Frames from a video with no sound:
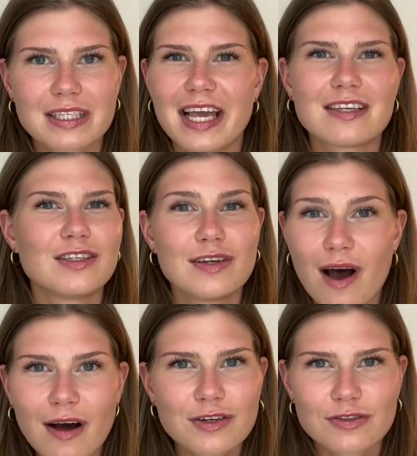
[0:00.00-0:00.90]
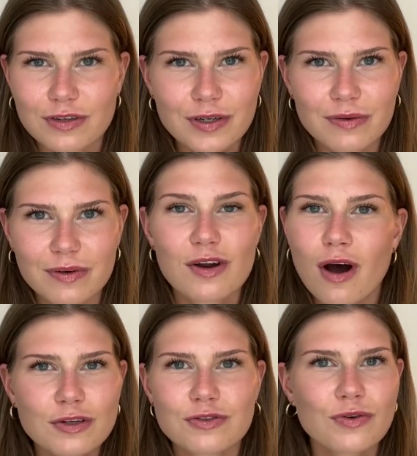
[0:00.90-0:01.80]
is not true
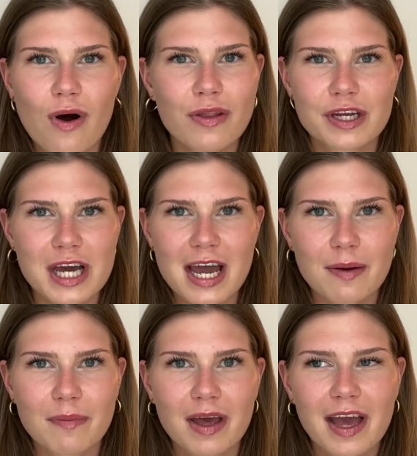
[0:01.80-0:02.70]
all the time.